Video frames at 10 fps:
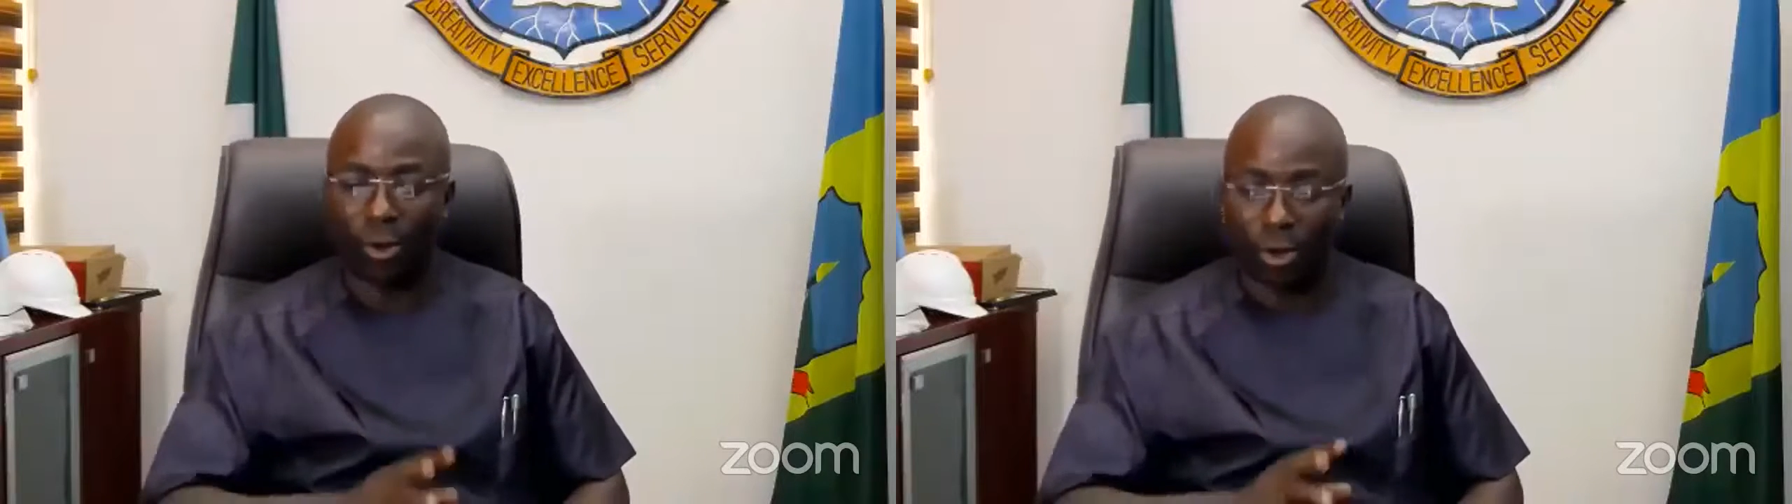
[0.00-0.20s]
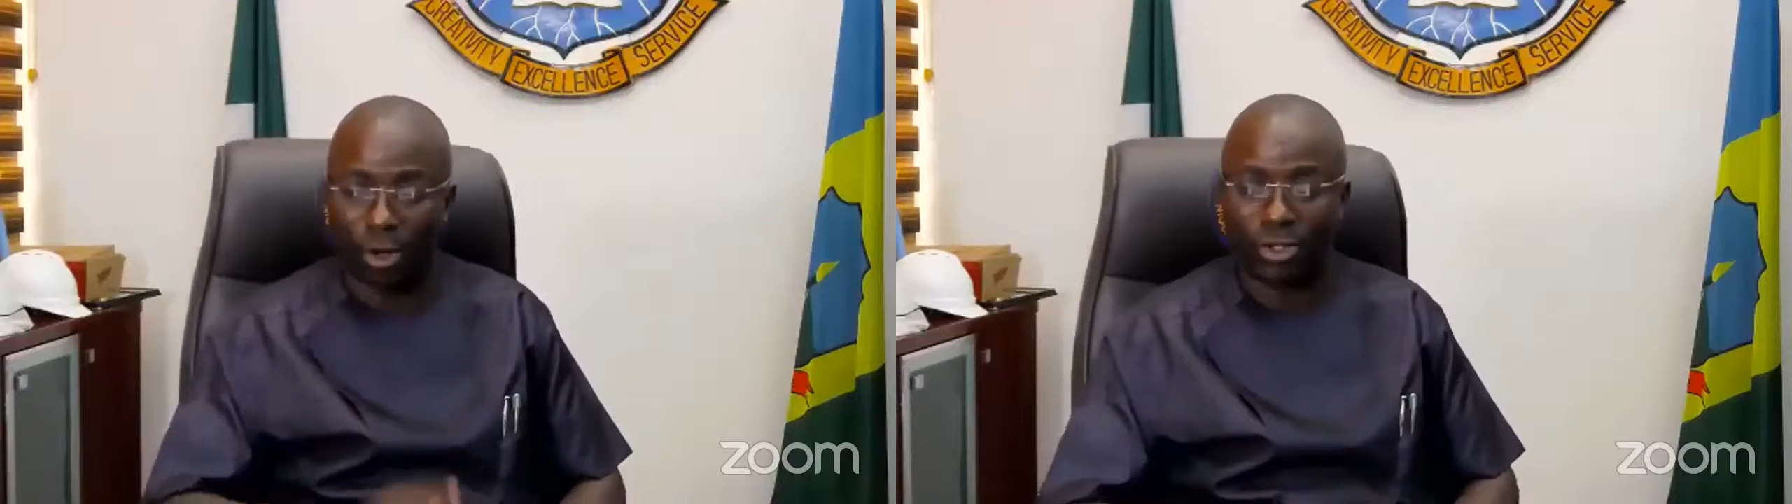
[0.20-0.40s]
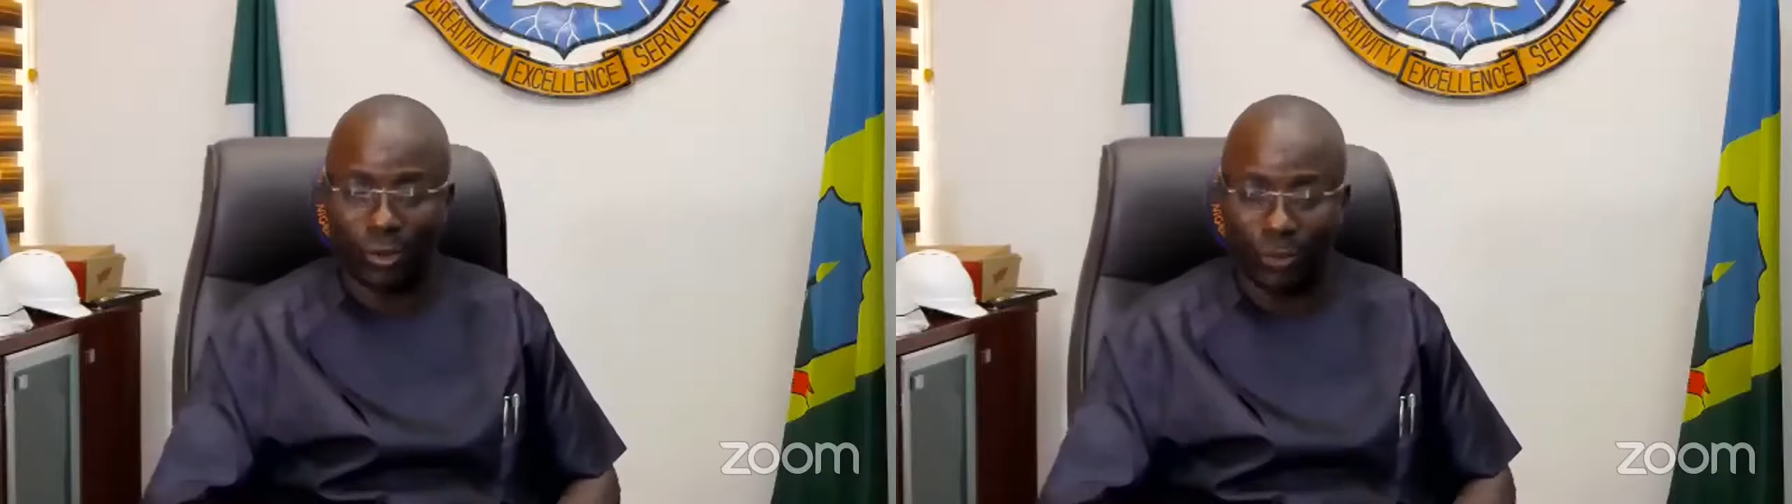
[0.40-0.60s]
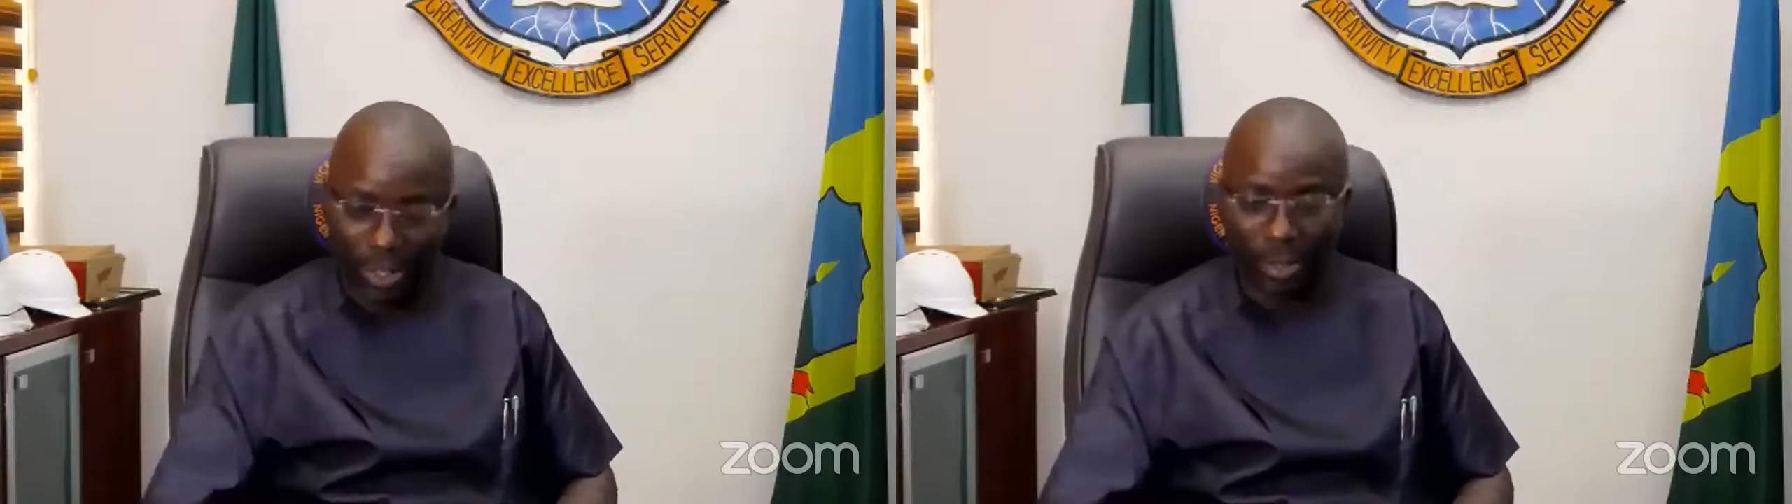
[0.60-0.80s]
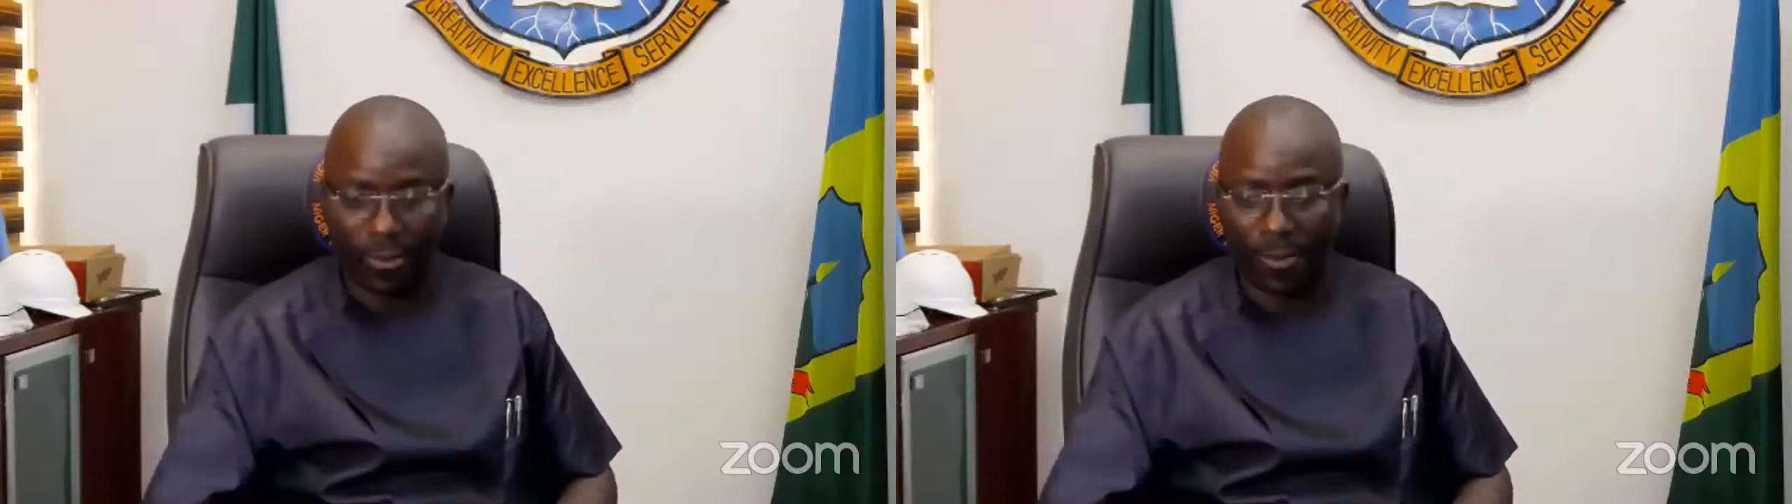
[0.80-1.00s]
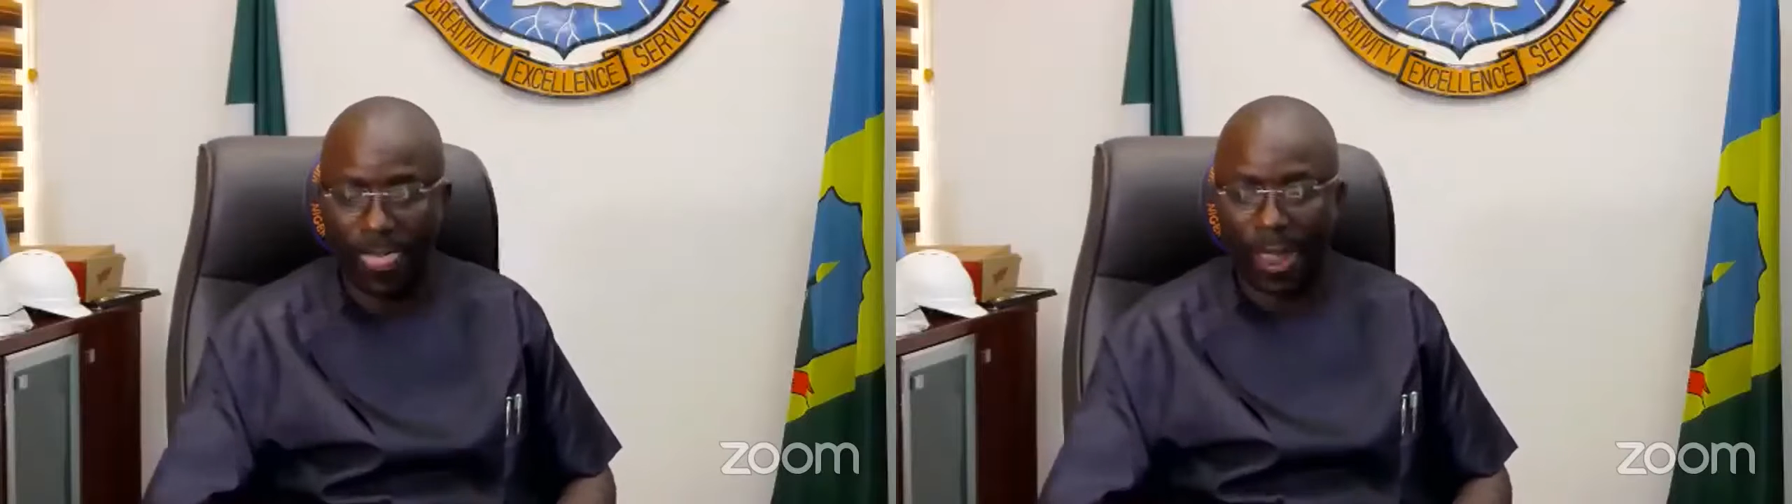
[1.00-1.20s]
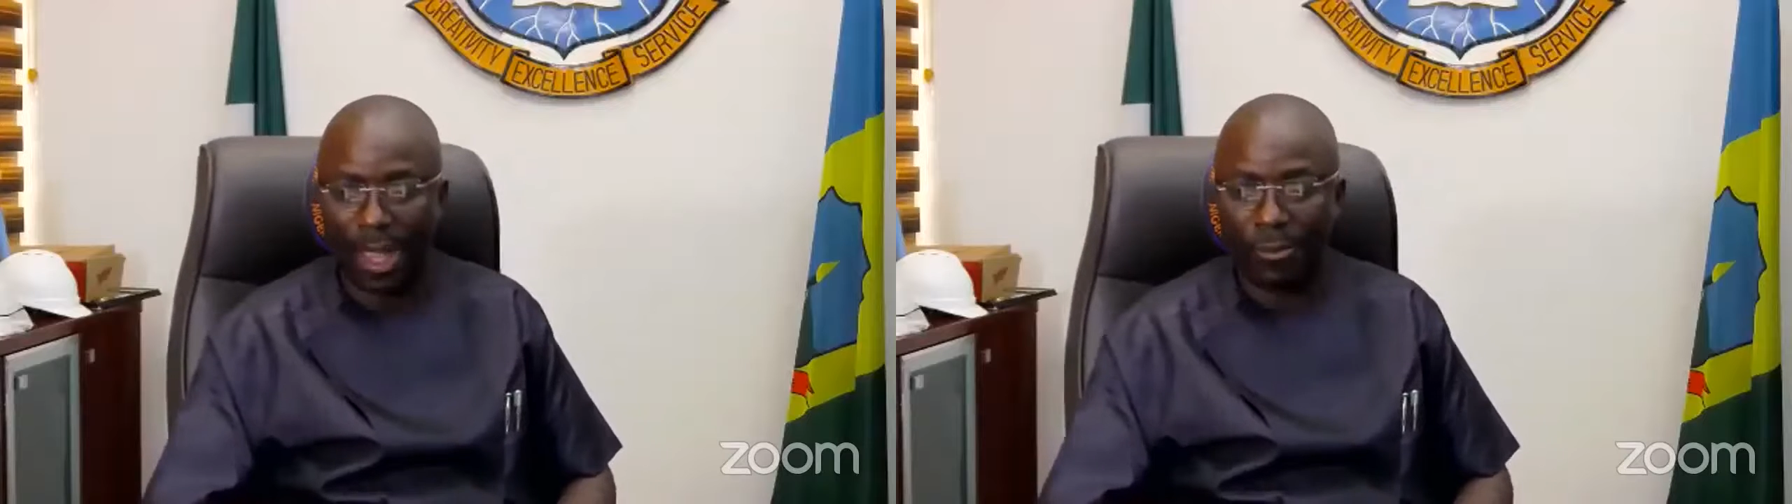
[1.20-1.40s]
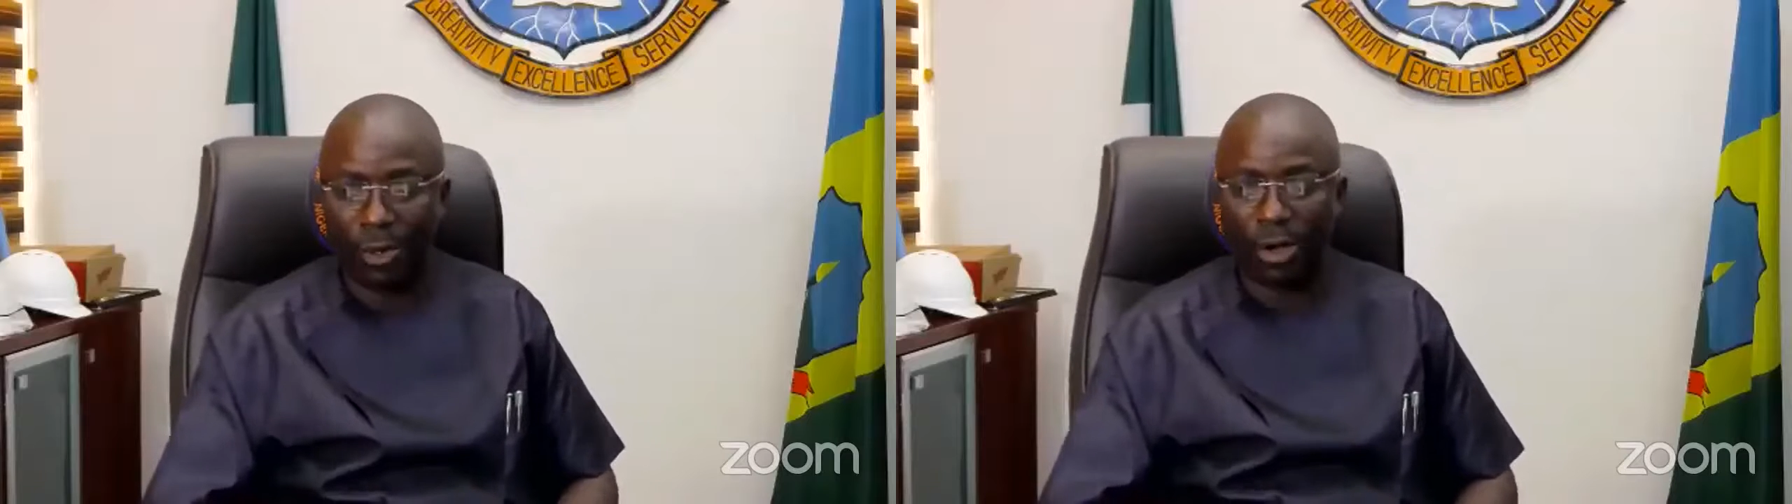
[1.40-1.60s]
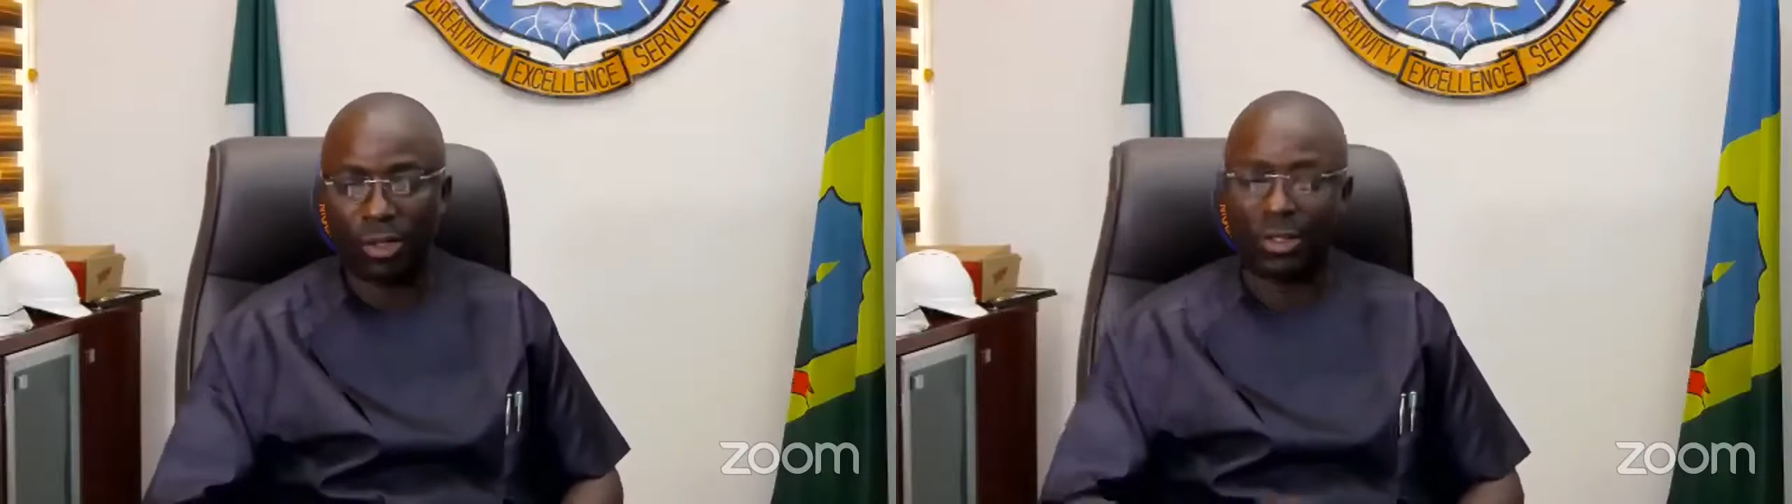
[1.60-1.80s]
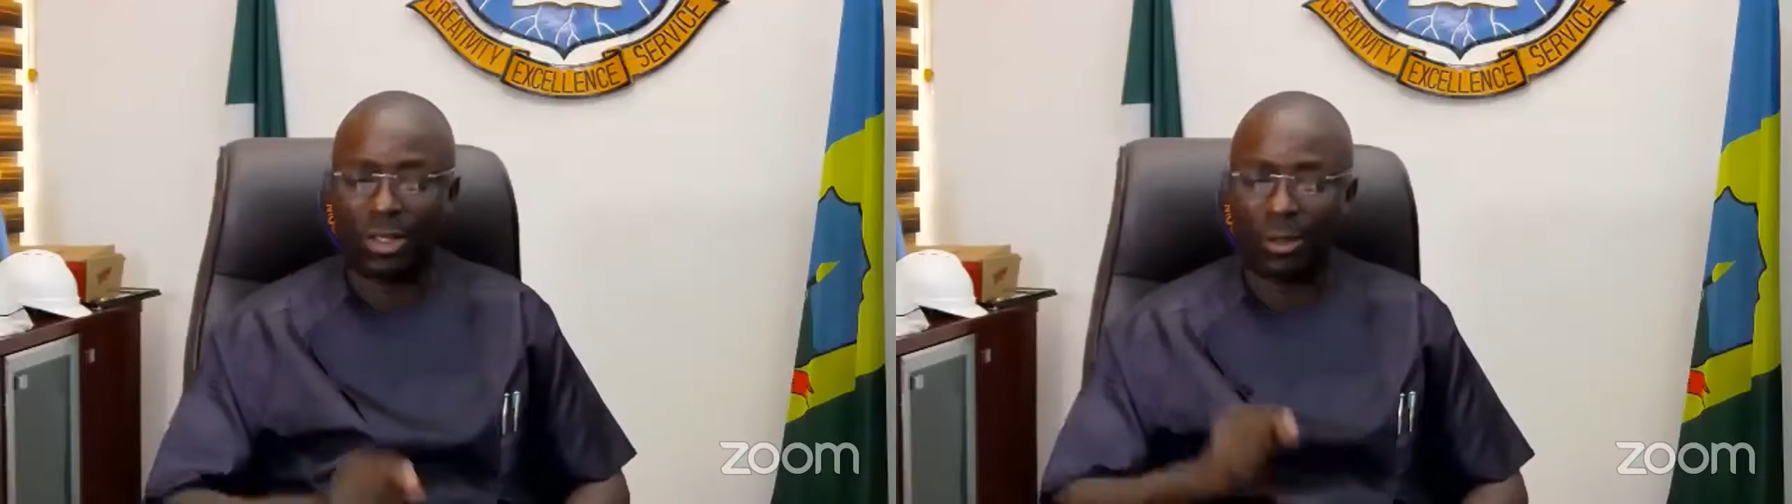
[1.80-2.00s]
ought to be.
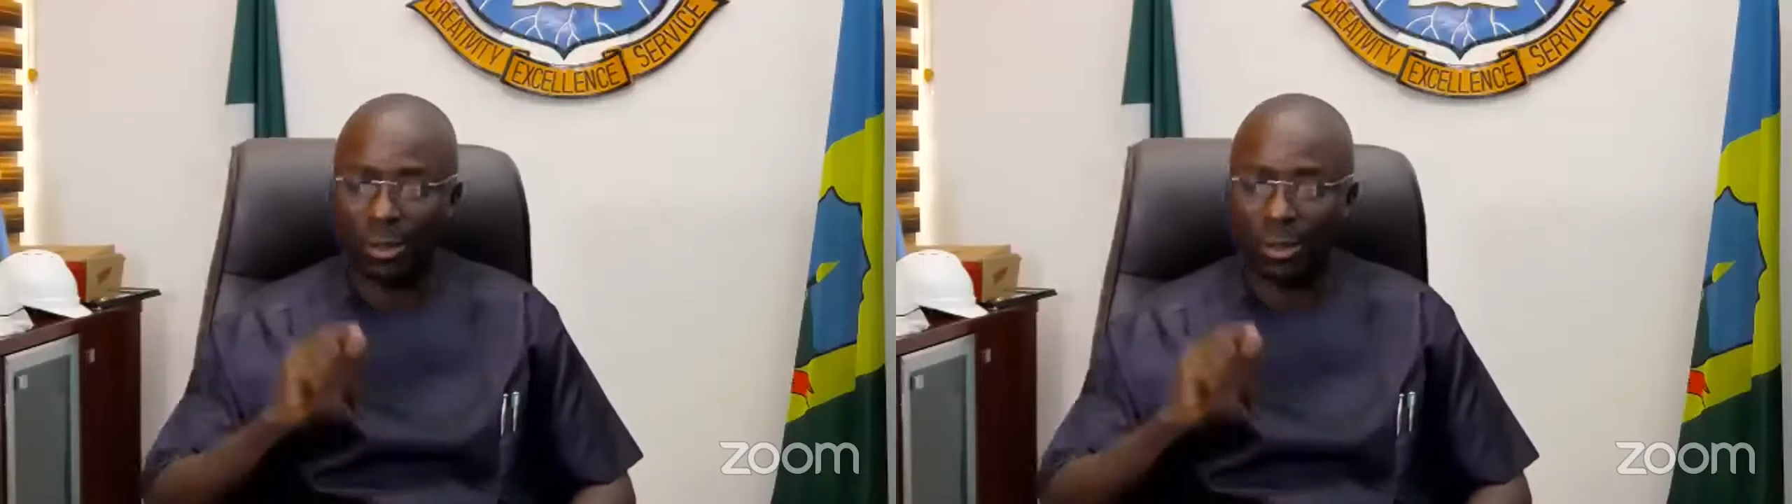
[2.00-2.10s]
Because